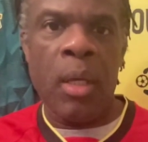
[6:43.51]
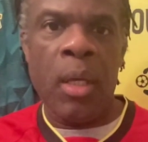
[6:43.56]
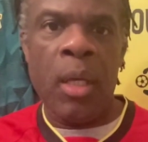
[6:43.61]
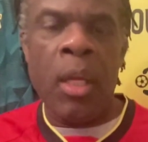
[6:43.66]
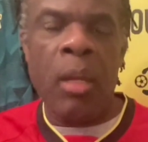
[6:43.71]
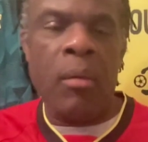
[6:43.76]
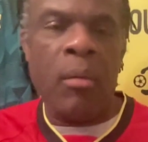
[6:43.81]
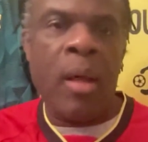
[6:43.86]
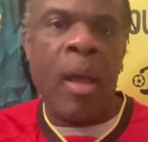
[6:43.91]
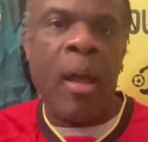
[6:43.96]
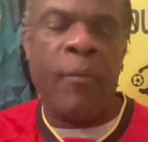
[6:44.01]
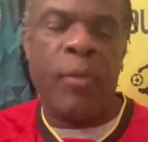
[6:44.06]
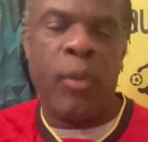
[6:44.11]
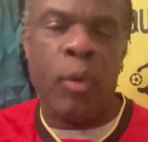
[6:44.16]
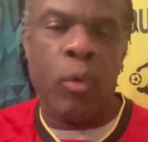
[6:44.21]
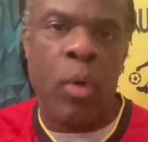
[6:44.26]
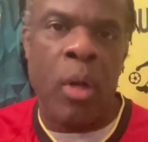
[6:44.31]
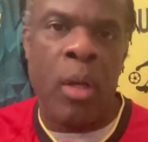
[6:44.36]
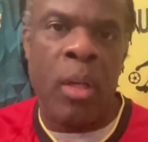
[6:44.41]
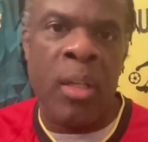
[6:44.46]
You don't have
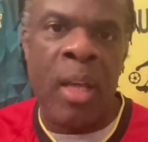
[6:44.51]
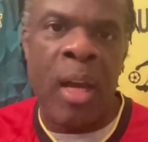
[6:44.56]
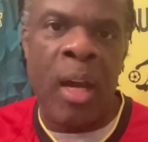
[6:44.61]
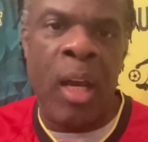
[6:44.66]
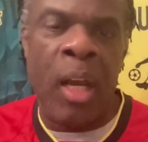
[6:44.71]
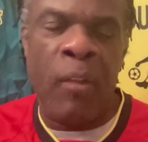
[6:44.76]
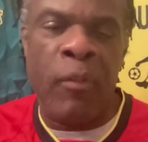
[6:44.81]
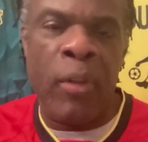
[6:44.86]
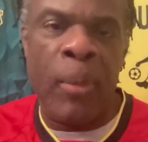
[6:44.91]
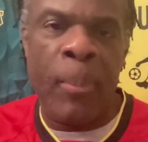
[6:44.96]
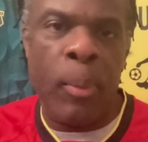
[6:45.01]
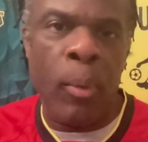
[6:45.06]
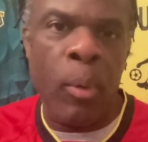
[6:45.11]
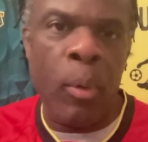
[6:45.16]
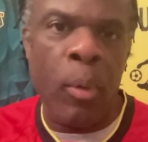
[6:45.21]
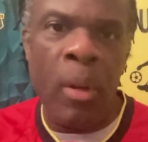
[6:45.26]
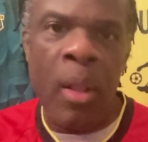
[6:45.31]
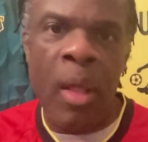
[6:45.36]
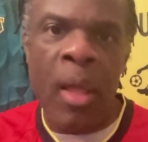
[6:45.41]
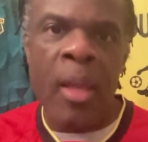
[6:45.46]
to run down every
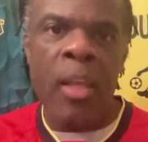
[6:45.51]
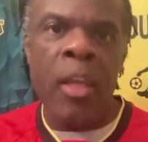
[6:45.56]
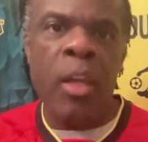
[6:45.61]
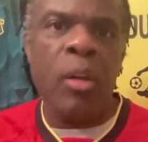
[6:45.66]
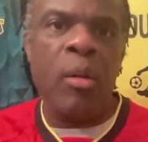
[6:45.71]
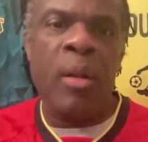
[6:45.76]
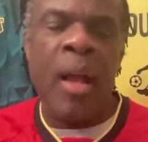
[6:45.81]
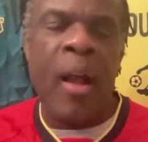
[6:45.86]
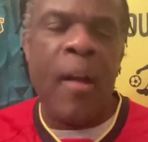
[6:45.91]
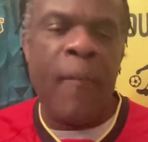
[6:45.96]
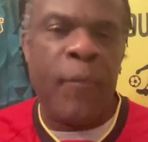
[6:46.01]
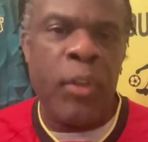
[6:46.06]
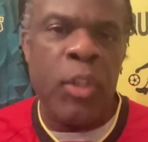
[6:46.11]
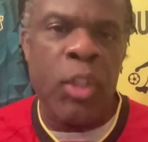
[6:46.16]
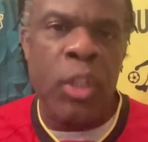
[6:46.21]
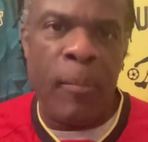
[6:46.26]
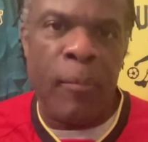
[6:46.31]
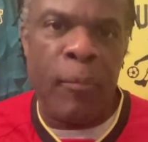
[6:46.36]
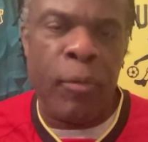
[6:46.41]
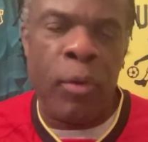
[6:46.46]
ball. You don't have to
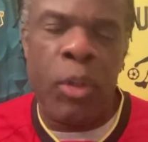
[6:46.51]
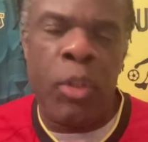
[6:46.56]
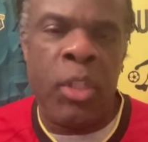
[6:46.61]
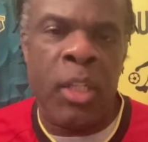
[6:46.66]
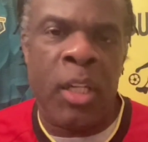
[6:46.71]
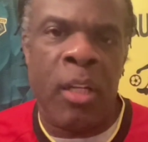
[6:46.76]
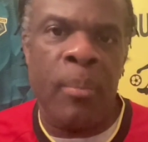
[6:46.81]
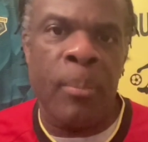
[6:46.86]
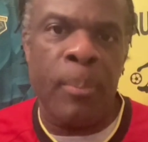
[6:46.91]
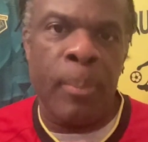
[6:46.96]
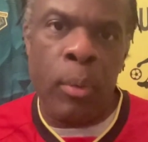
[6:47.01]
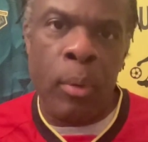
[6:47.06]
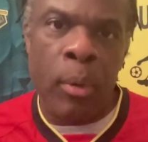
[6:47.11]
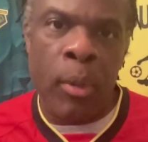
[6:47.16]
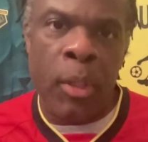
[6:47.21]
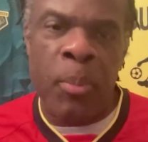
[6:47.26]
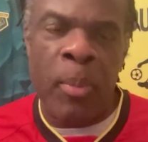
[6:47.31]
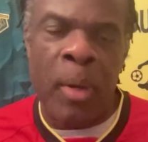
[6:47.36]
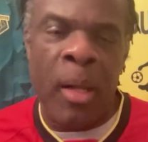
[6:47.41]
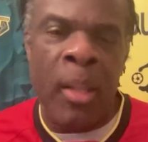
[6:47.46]
jump for a second ball,
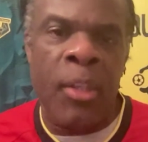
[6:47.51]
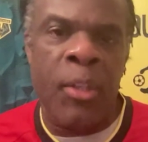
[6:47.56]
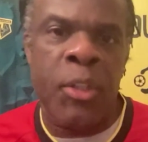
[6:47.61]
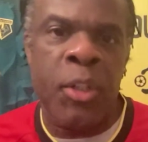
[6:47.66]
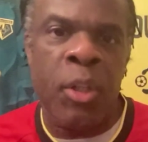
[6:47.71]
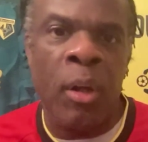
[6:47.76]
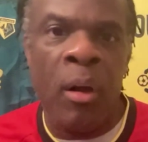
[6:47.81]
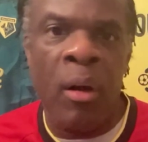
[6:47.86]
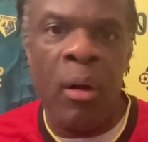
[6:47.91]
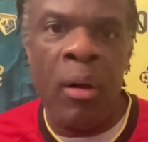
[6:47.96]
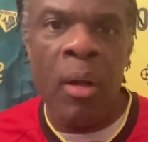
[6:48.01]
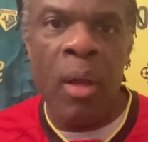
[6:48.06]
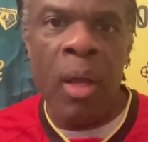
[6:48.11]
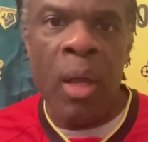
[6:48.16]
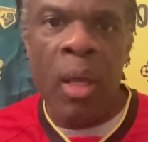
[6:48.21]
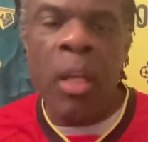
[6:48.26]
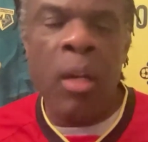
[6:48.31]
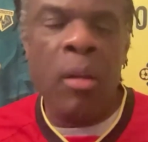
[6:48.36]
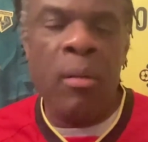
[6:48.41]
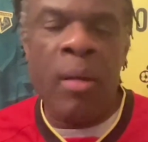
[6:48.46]
Ismail Assar.
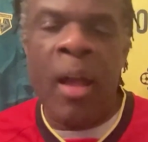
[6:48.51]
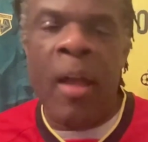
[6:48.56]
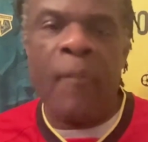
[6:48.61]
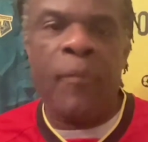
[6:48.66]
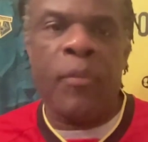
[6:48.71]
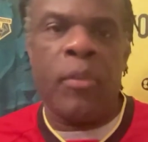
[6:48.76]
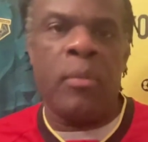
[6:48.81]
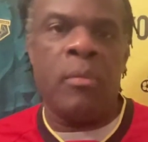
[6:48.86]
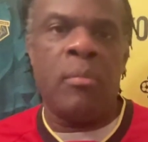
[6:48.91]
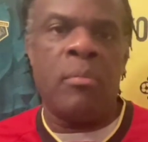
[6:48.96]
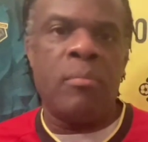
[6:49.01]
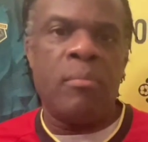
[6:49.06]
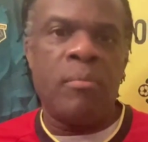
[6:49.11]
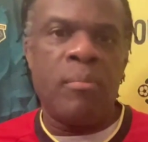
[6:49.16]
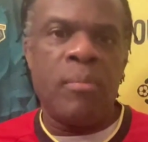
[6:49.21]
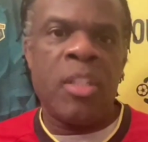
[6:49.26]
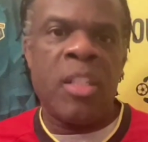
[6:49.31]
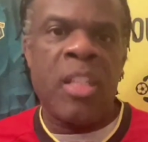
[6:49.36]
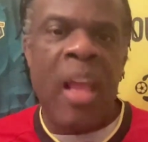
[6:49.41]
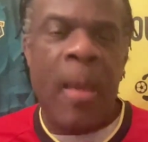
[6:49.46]
You don't have to
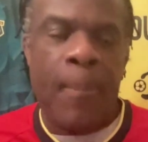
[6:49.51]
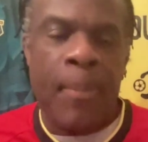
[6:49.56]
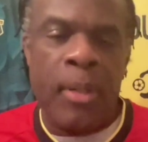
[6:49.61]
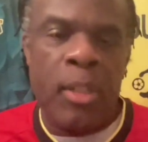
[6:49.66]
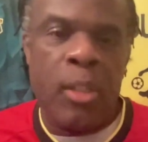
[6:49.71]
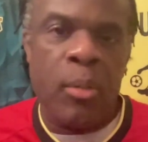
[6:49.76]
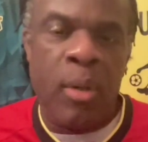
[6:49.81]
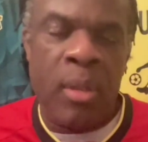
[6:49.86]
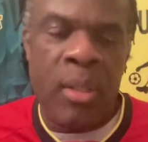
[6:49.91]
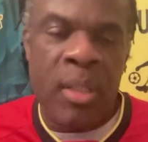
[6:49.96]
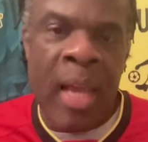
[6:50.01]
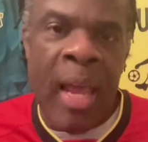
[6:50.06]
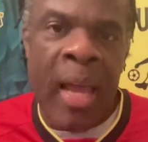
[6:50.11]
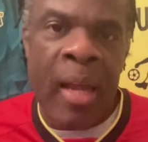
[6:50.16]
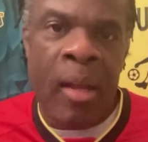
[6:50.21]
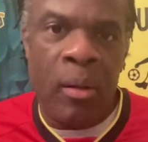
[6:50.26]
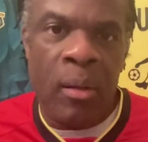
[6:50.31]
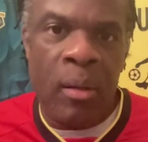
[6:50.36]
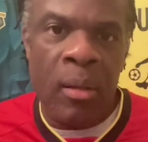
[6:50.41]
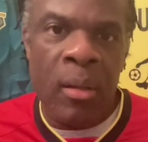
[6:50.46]
snap into a
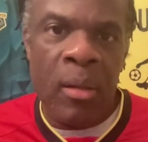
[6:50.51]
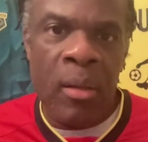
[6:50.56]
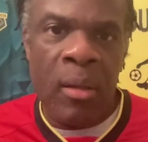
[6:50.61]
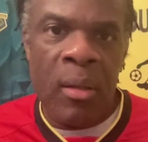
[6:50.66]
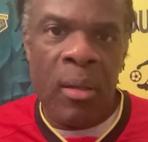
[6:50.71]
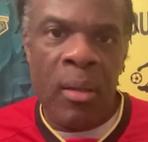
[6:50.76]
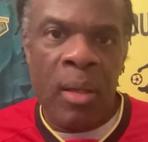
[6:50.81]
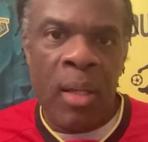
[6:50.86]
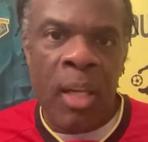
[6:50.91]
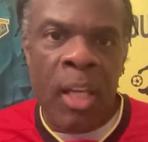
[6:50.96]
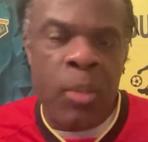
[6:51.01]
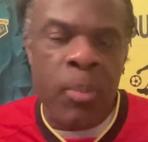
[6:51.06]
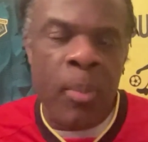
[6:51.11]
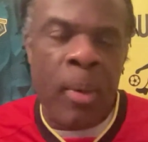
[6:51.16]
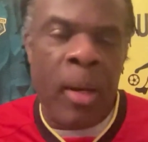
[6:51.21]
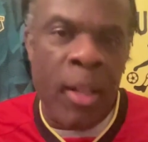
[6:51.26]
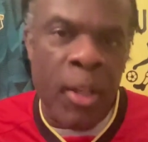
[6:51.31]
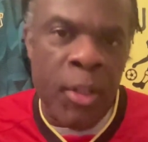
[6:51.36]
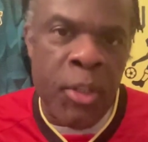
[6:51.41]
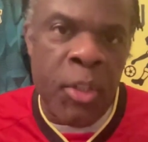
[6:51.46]
tackle,
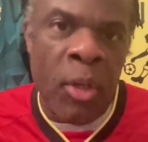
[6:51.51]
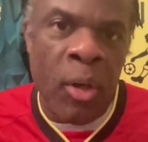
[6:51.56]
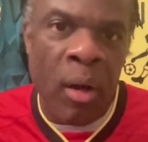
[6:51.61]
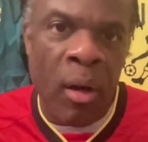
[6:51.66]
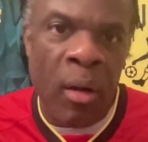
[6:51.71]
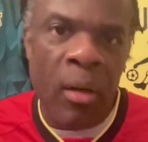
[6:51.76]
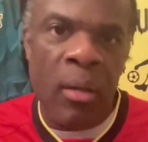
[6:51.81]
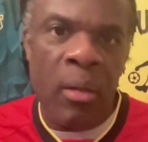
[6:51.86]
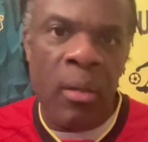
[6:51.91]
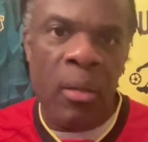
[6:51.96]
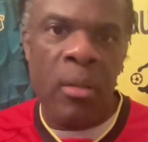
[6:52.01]
Ismail Assar.